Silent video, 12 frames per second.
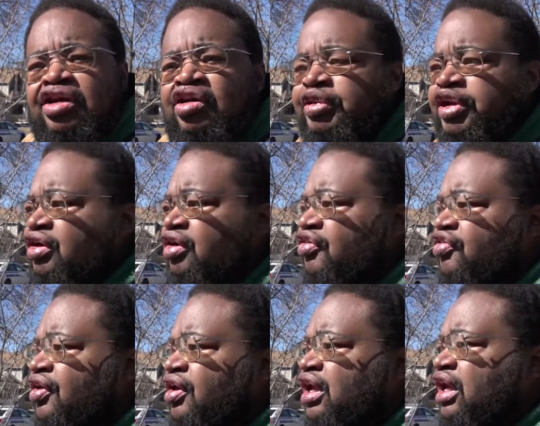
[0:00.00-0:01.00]
You know, because
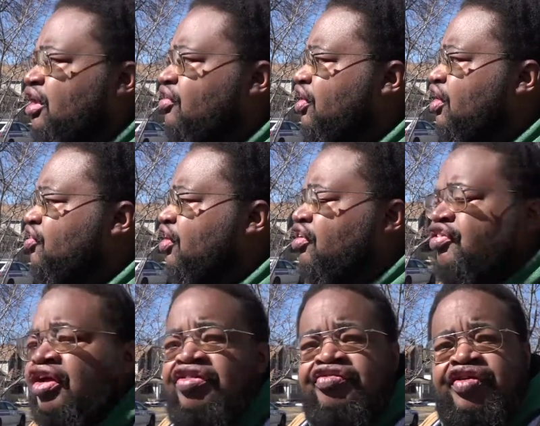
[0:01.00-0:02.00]
it's
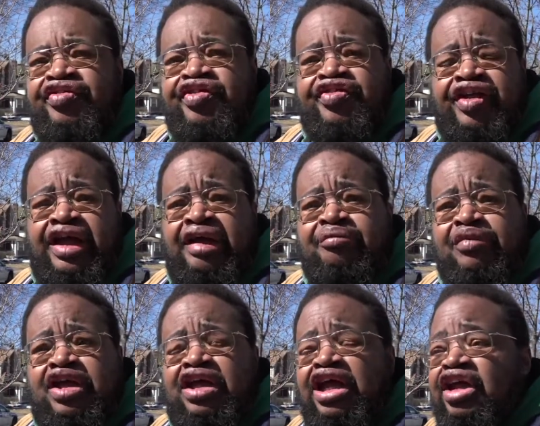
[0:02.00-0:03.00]
us versus them.
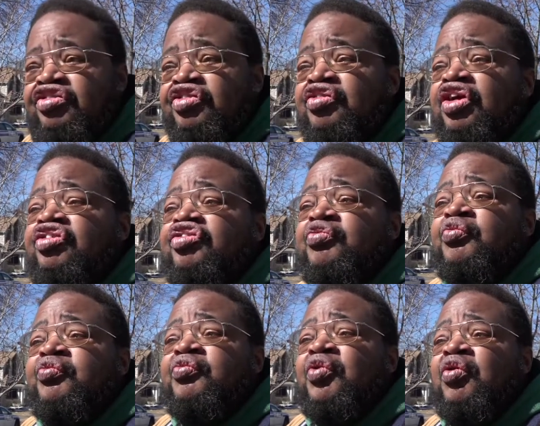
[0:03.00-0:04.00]
Mm-hmm. It's
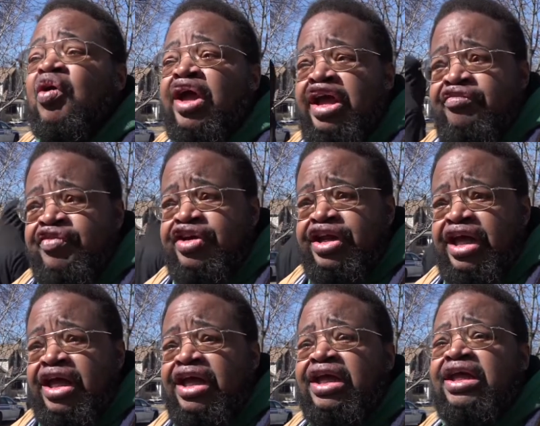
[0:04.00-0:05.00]

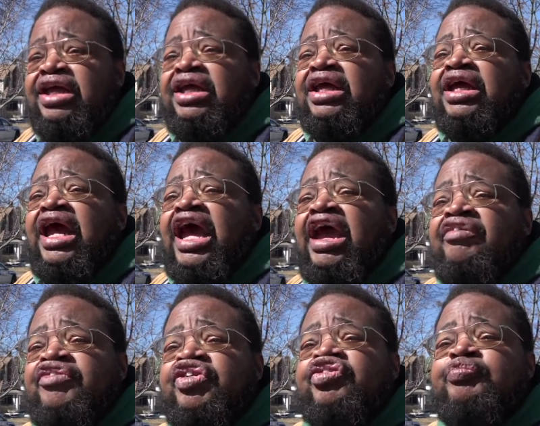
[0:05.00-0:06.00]
everyday
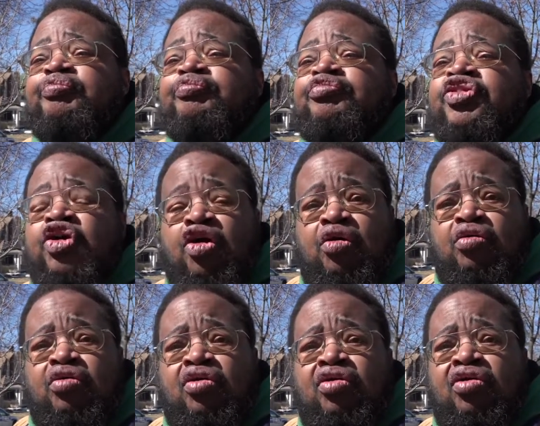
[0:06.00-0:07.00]
average Joe
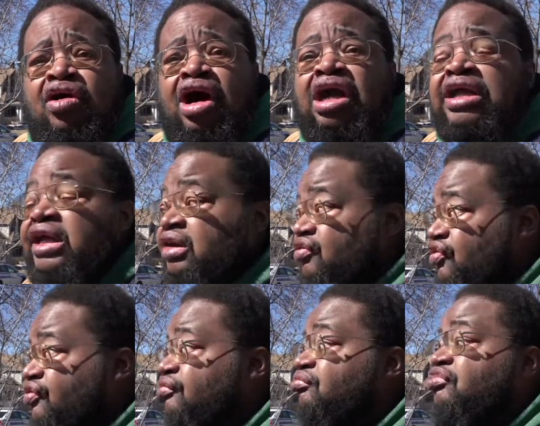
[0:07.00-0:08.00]

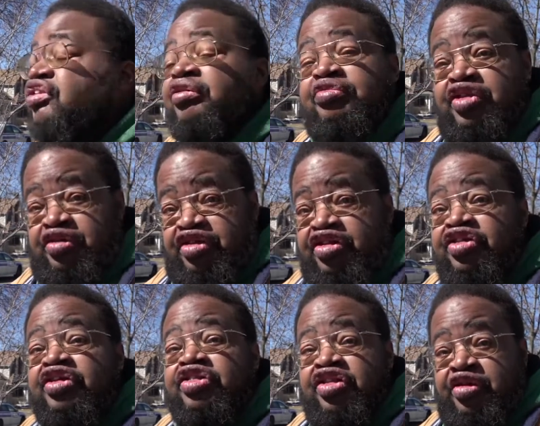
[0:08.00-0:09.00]
against
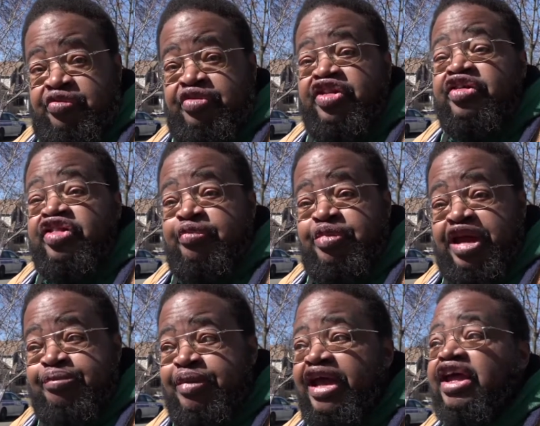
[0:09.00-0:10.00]
the
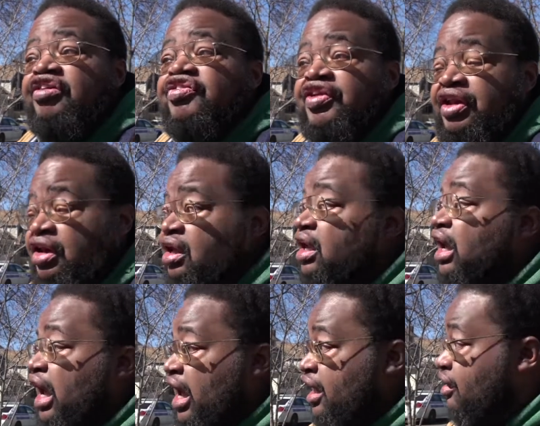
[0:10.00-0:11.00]
big banks and
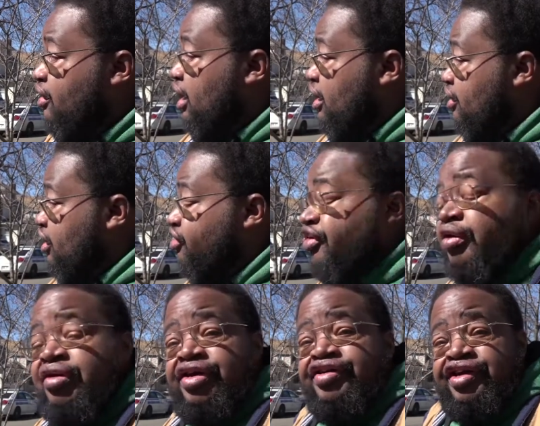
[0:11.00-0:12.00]
the
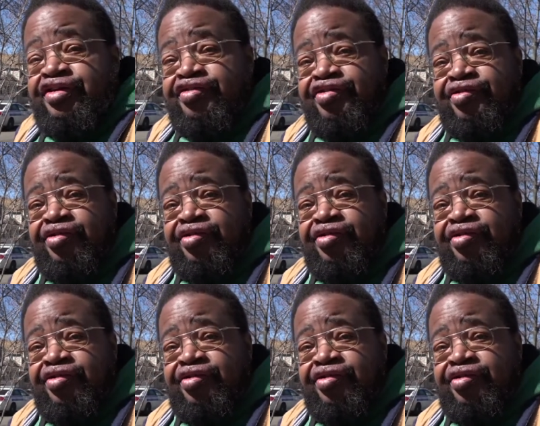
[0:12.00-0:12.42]
authorities.